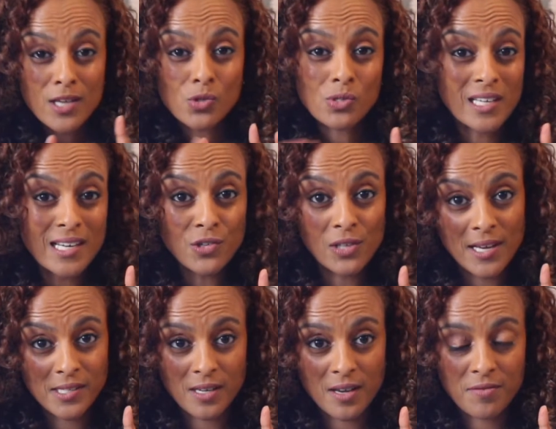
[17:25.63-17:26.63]
So today's your
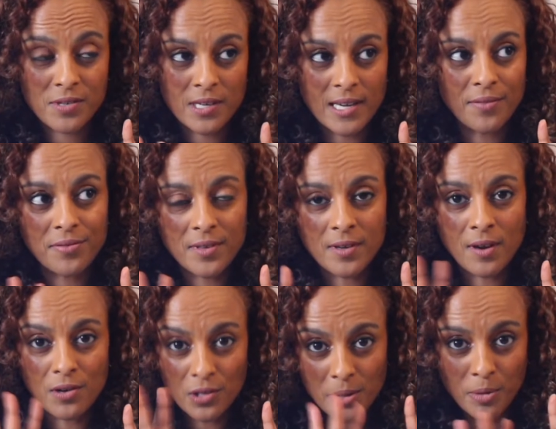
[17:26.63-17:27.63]
last day to get the
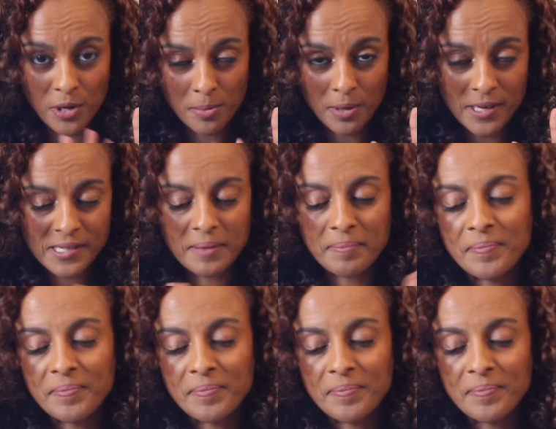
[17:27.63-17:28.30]
early bird pricing.